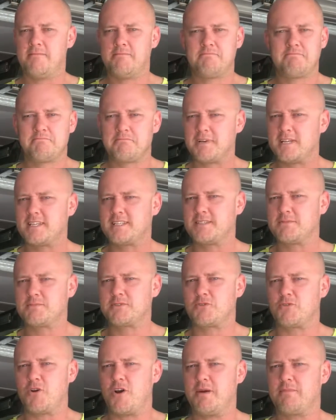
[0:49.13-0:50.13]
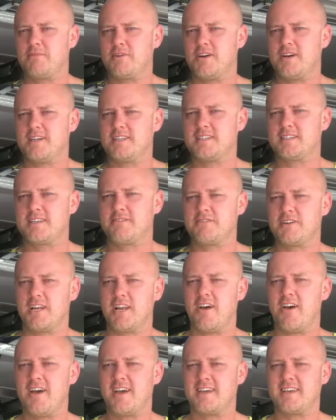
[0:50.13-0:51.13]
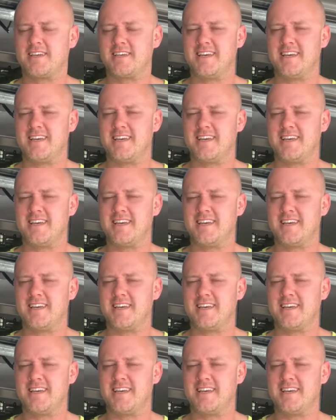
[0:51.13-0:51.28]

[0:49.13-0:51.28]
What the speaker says: please subscribe guys, give it a like,